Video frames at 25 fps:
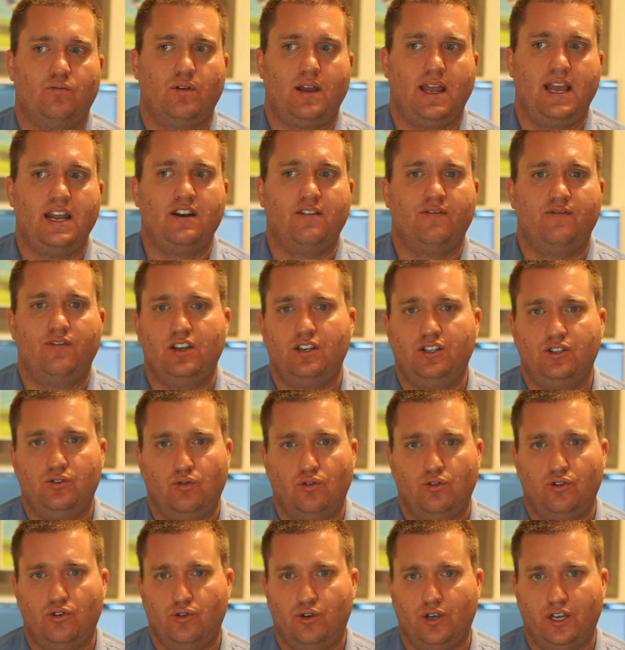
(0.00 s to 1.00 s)

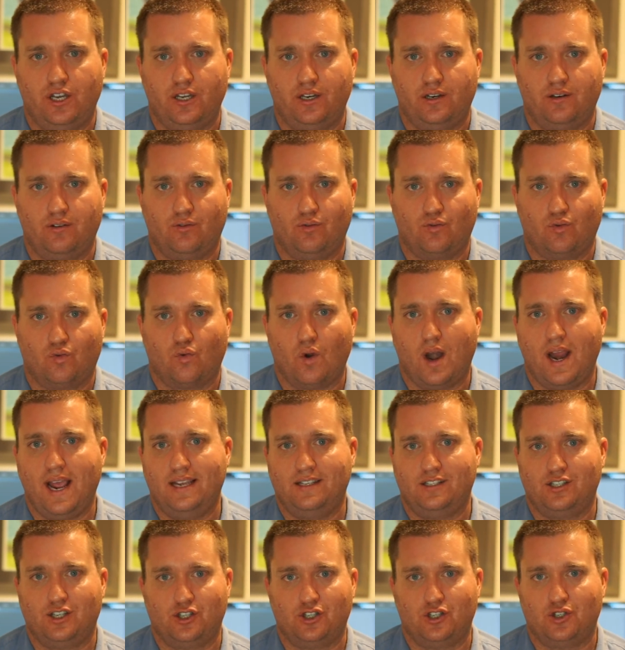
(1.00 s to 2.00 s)
individual who can
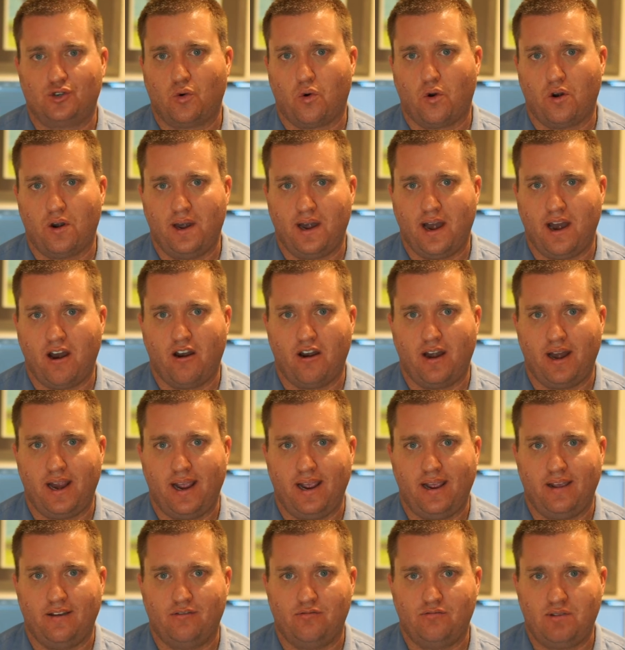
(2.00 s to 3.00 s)
raise
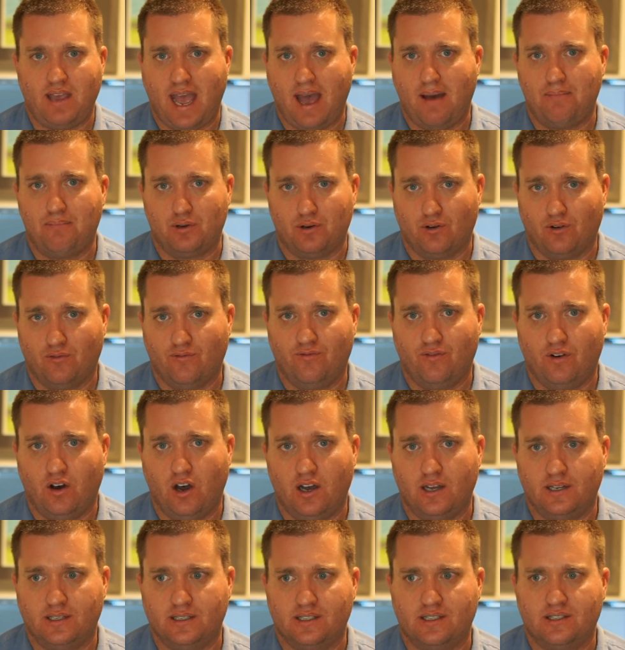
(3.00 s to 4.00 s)
extraordinary capital
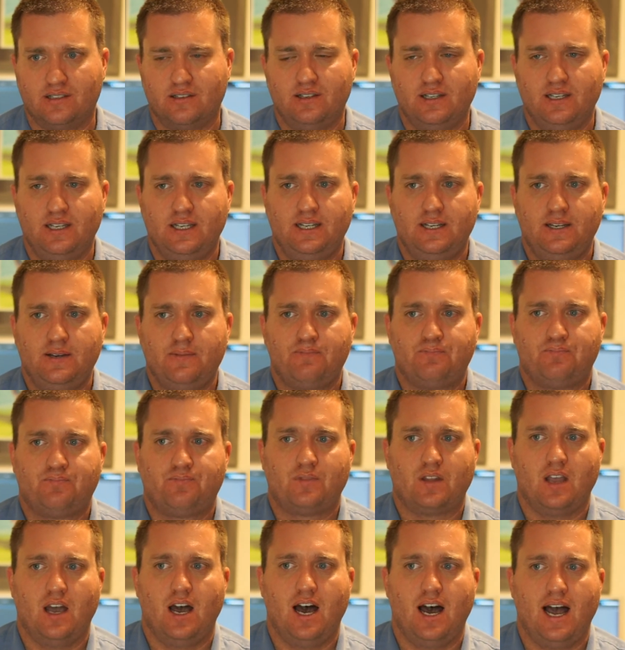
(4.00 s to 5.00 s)
funds,
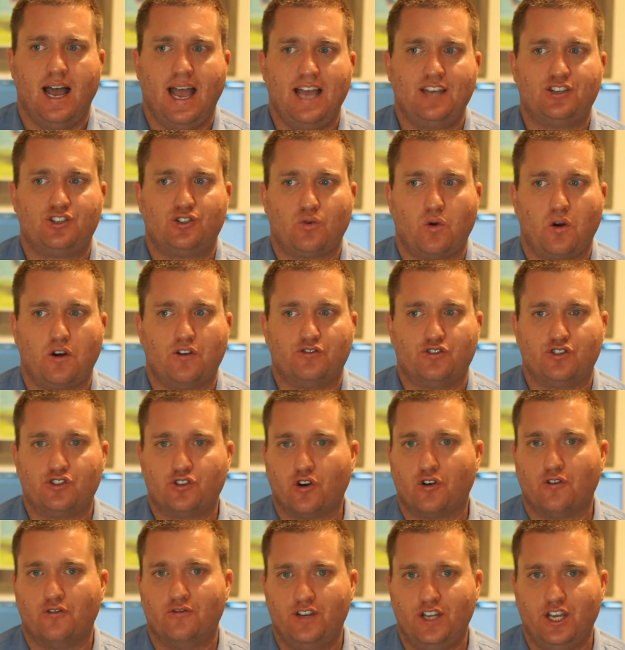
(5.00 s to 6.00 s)
has sort of
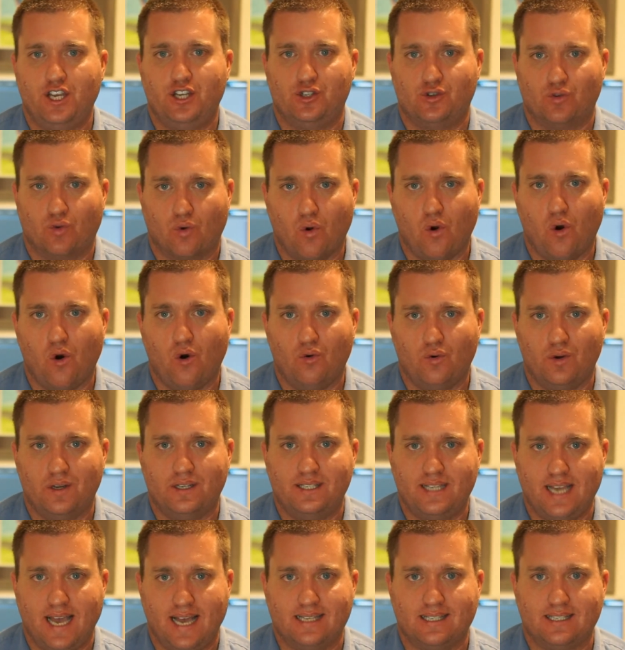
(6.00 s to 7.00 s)
served his role
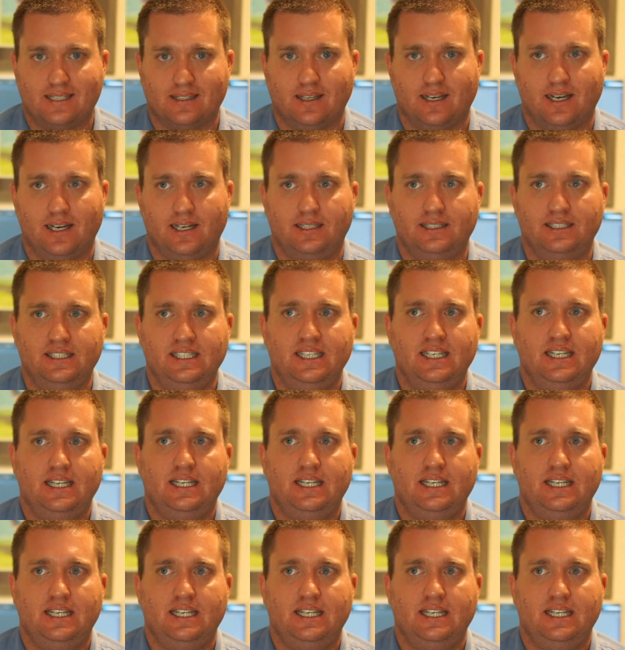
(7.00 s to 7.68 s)
with Tesla.